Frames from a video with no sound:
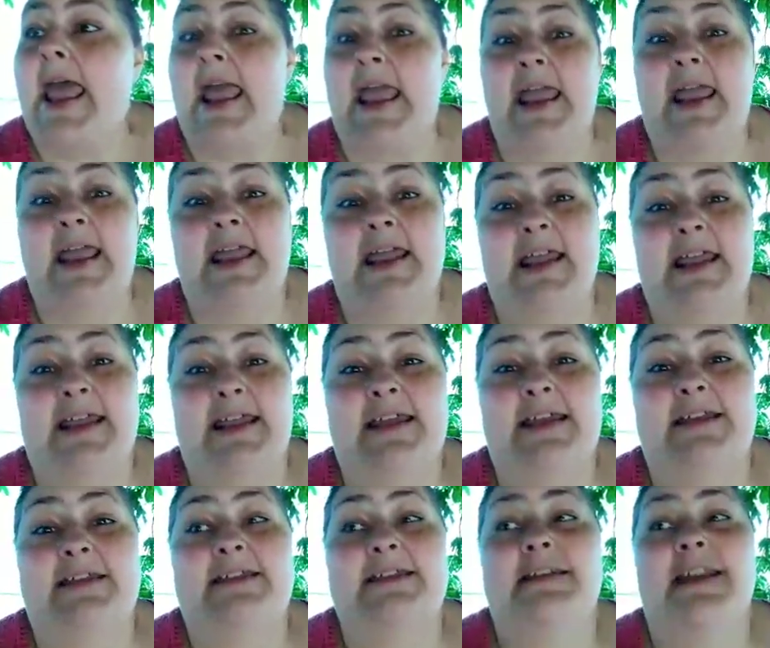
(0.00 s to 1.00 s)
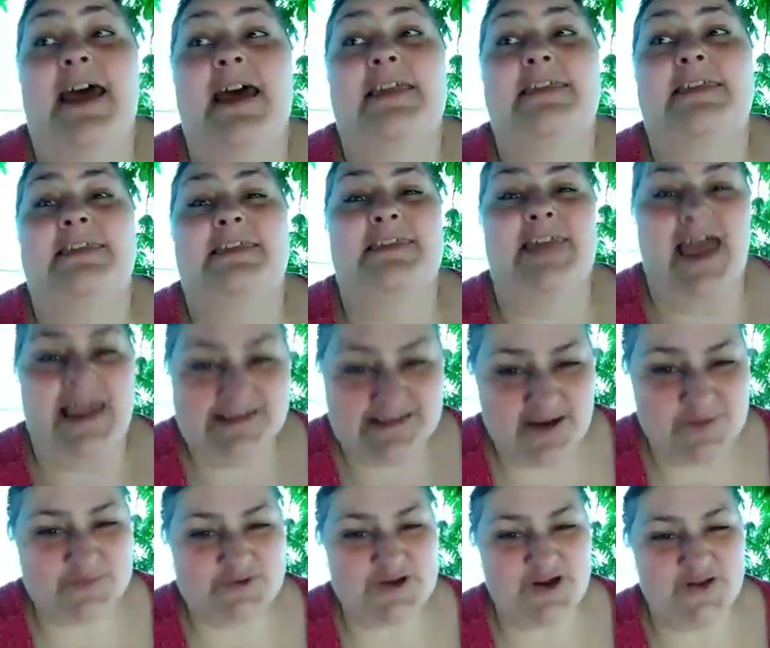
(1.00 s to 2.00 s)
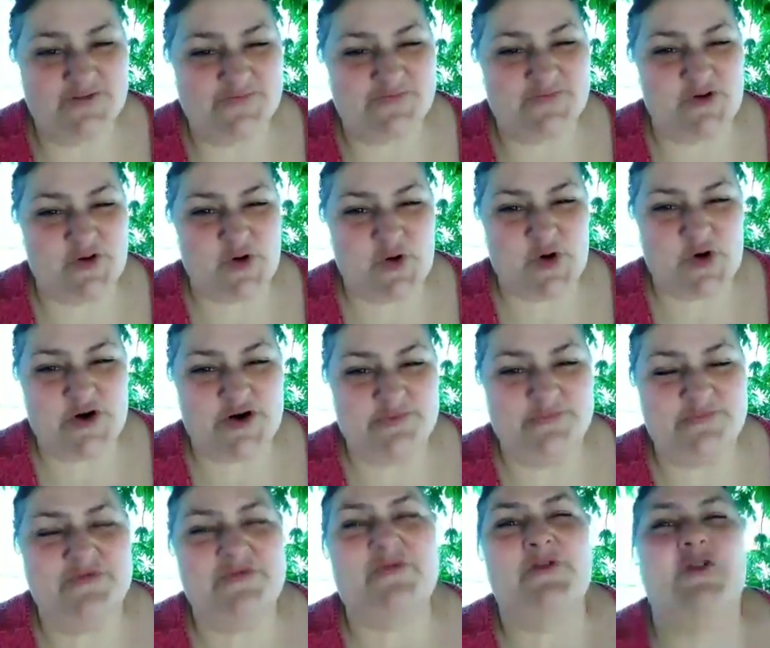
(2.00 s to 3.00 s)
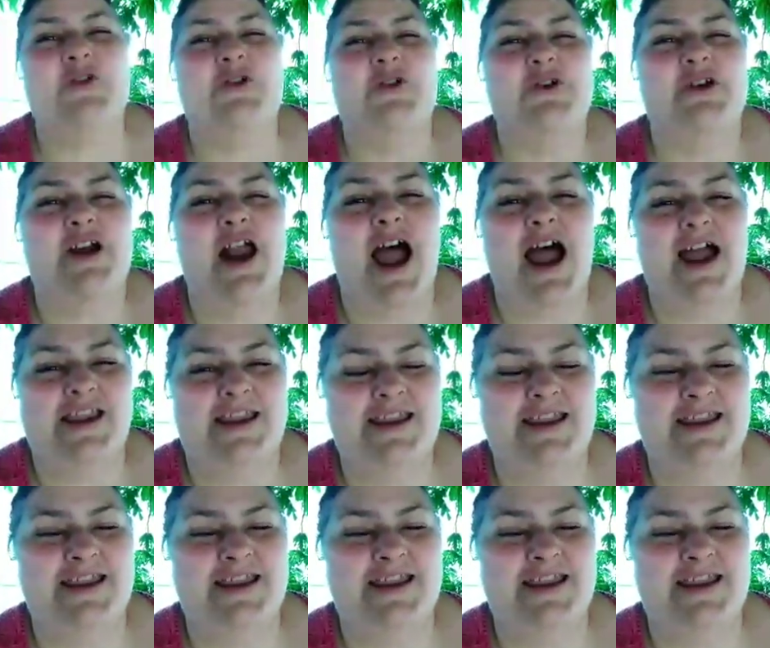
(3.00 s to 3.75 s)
and that dumped on the floor before I